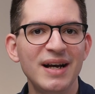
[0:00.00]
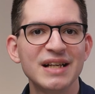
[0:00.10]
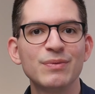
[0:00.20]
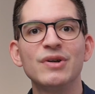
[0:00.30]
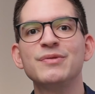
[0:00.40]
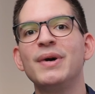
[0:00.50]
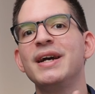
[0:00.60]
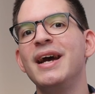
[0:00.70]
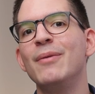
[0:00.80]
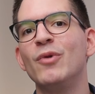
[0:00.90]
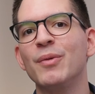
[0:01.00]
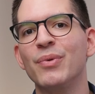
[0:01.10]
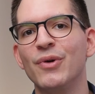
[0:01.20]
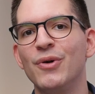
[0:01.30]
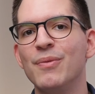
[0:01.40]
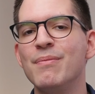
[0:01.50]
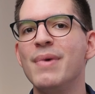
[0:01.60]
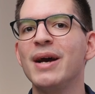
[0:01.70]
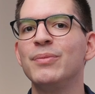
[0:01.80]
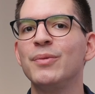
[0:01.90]
as well as my M1 Pro
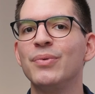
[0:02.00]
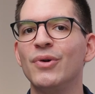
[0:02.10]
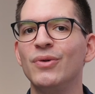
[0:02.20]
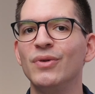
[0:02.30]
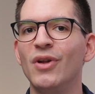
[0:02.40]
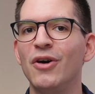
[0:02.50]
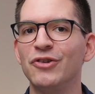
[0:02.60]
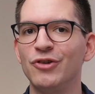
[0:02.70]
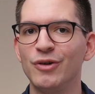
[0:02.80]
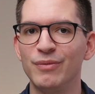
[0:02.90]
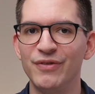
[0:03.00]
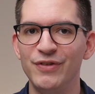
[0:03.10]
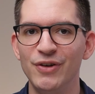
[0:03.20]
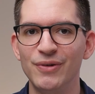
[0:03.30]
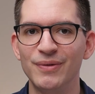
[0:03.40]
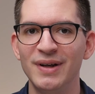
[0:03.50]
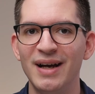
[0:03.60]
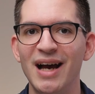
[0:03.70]
MacBook Pro long-term review.